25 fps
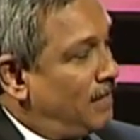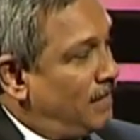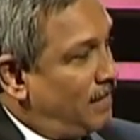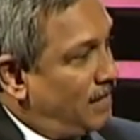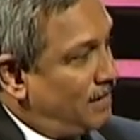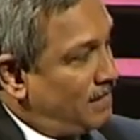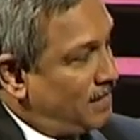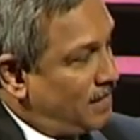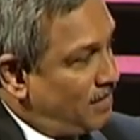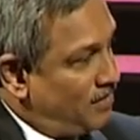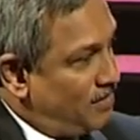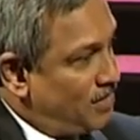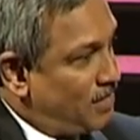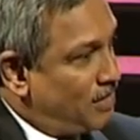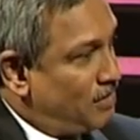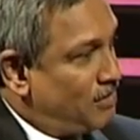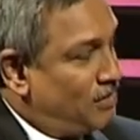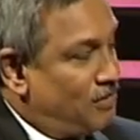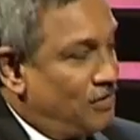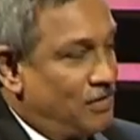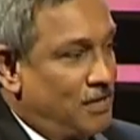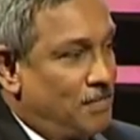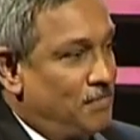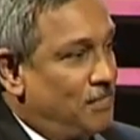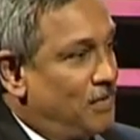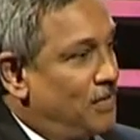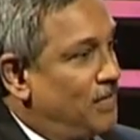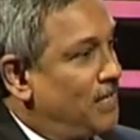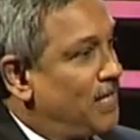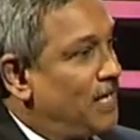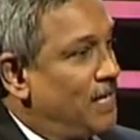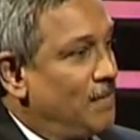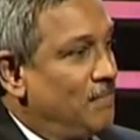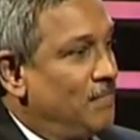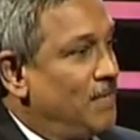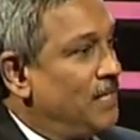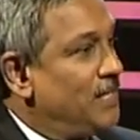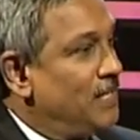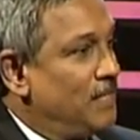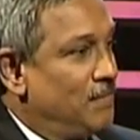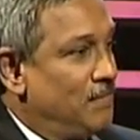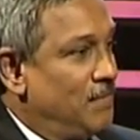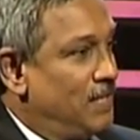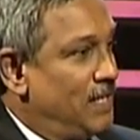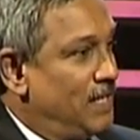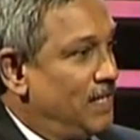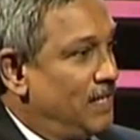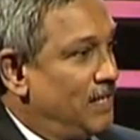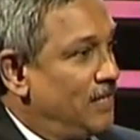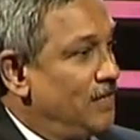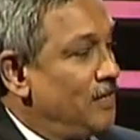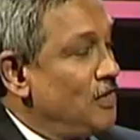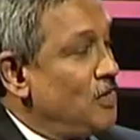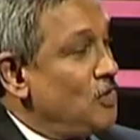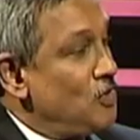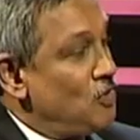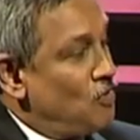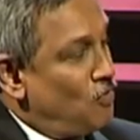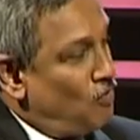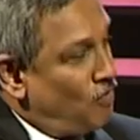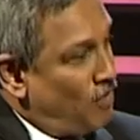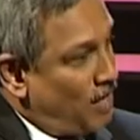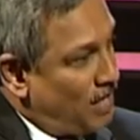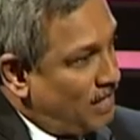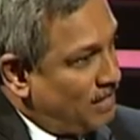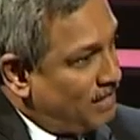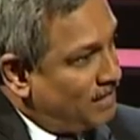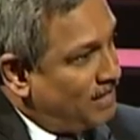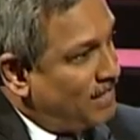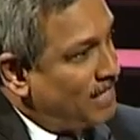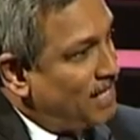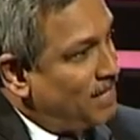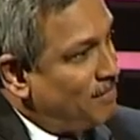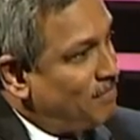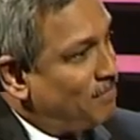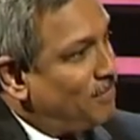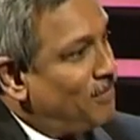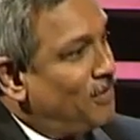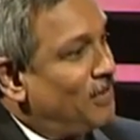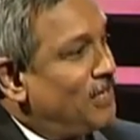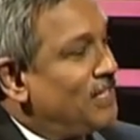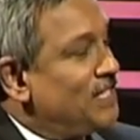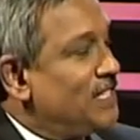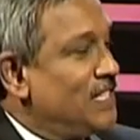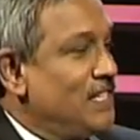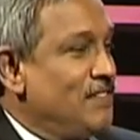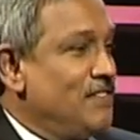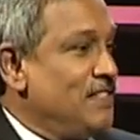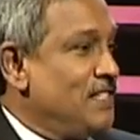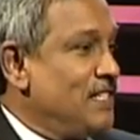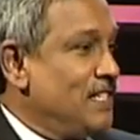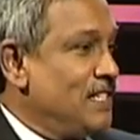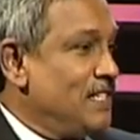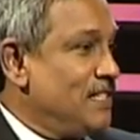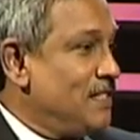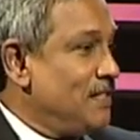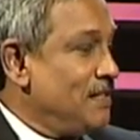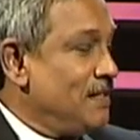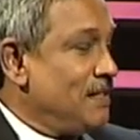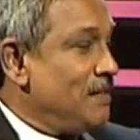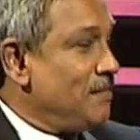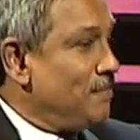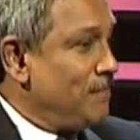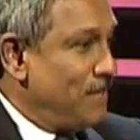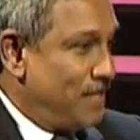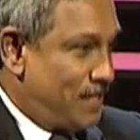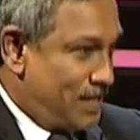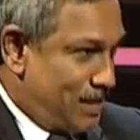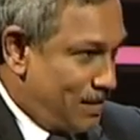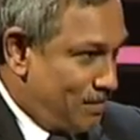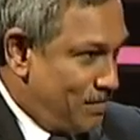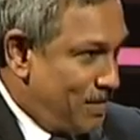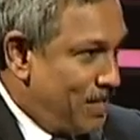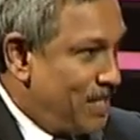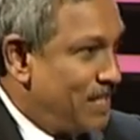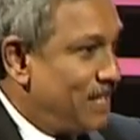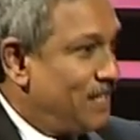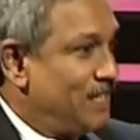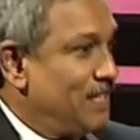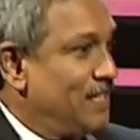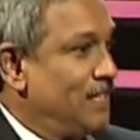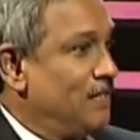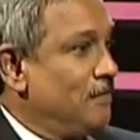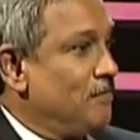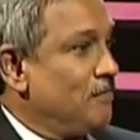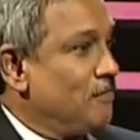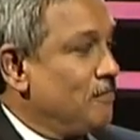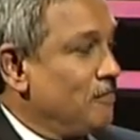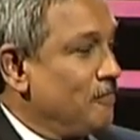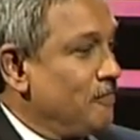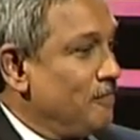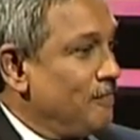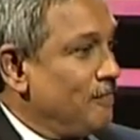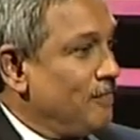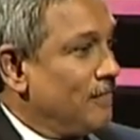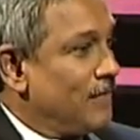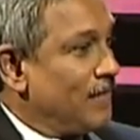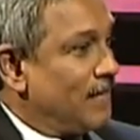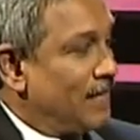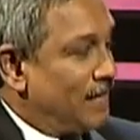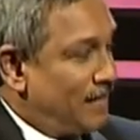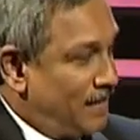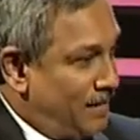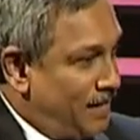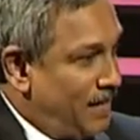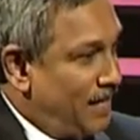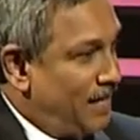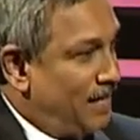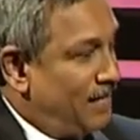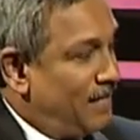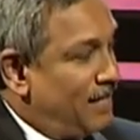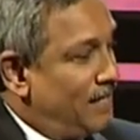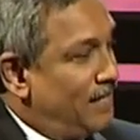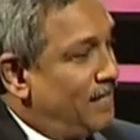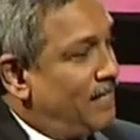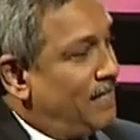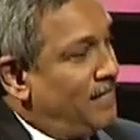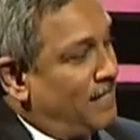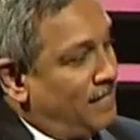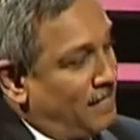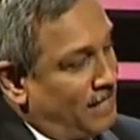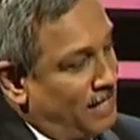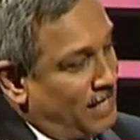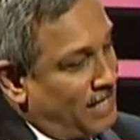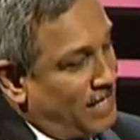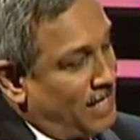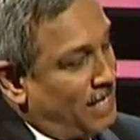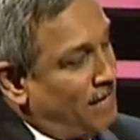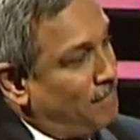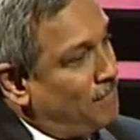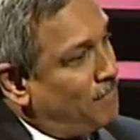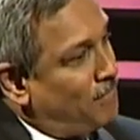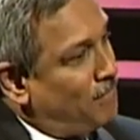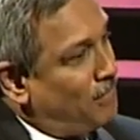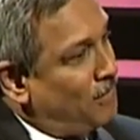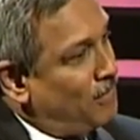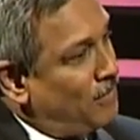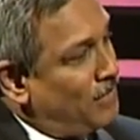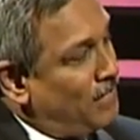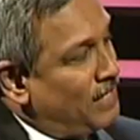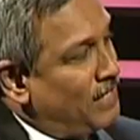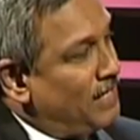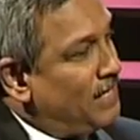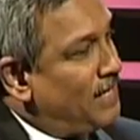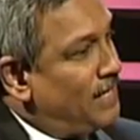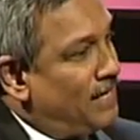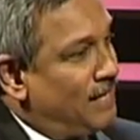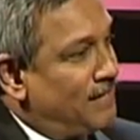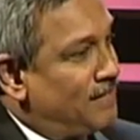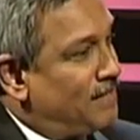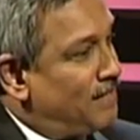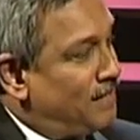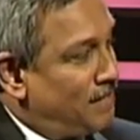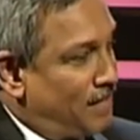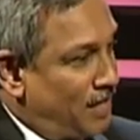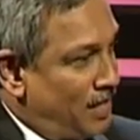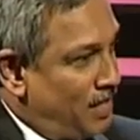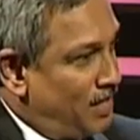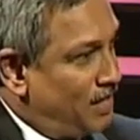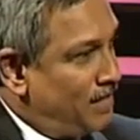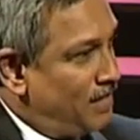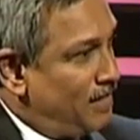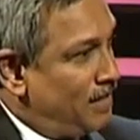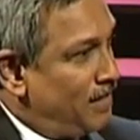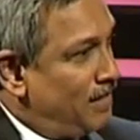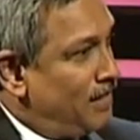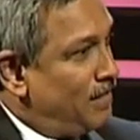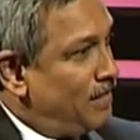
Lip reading: the services of the employee can be terminated. Once the employee services be terminated, then the employee has a right